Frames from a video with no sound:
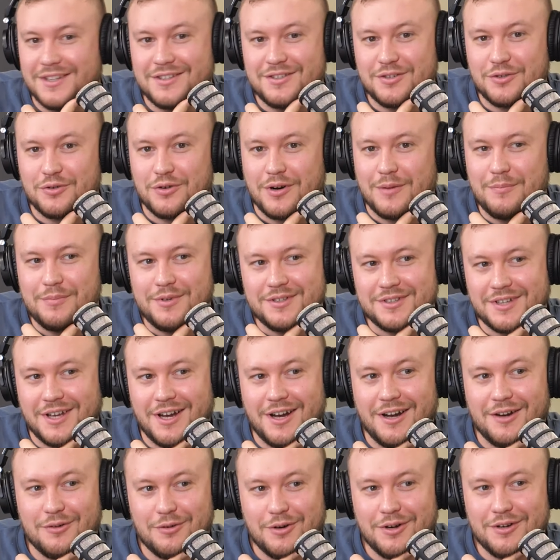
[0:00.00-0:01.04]
It's the grumpiest
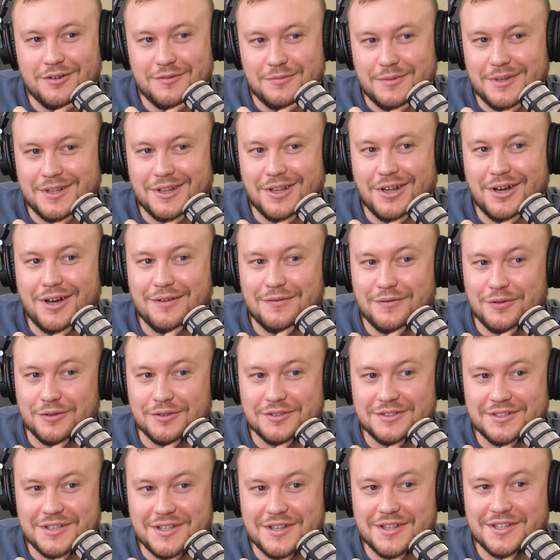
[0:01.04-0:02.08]
car ride of my life,
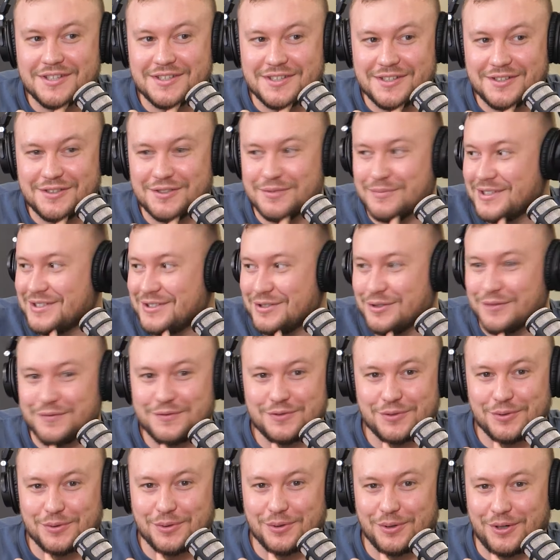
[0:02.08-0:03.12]
honestly, listening to myself
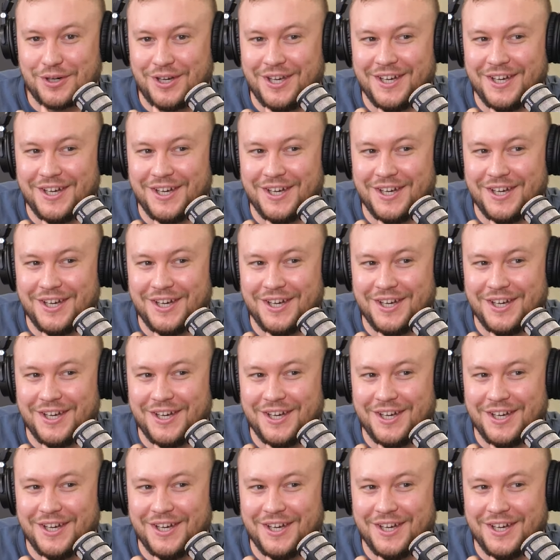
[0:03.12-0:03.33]
talk.